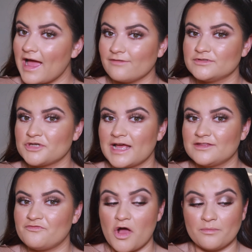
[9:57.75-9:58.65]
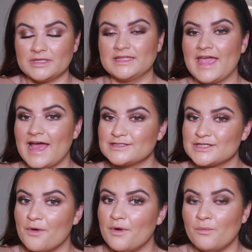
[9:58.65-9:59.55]
I haven't tried the formula yet,
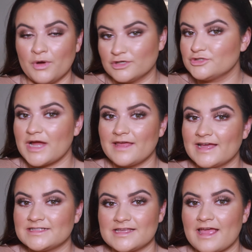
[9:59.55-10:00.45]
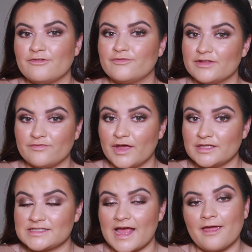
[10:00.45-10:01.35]
so we're going to try that together for the
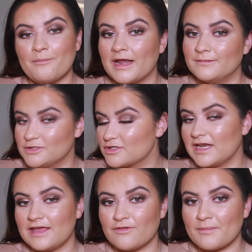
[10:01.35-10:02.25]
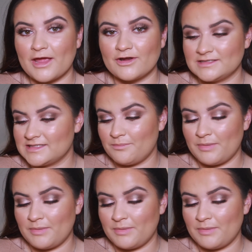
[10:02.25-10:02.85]
first time and I'm just going to give you my honest